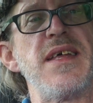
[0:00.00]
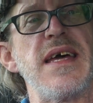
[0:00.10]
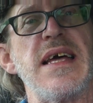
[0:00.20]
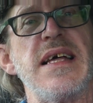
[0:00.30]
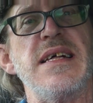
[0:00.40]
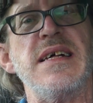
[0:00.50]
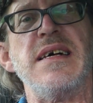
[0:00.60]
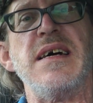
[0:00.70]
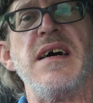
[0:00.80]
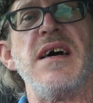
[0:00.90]

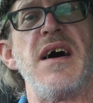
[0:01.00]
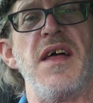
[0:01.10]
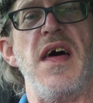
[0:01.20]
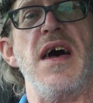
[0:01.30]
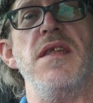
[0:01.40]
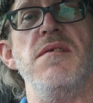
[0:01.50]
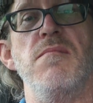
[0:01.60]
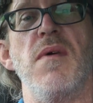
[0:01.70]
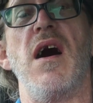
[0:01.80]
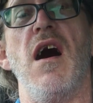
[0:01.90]
and then
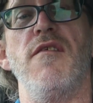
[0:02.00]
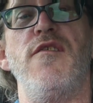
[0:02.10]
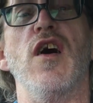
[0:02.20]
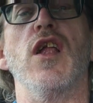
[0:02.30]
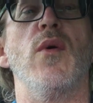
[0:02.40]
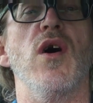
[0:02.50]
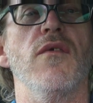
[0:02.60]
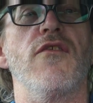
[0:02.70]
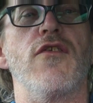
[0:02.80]
I'll follow on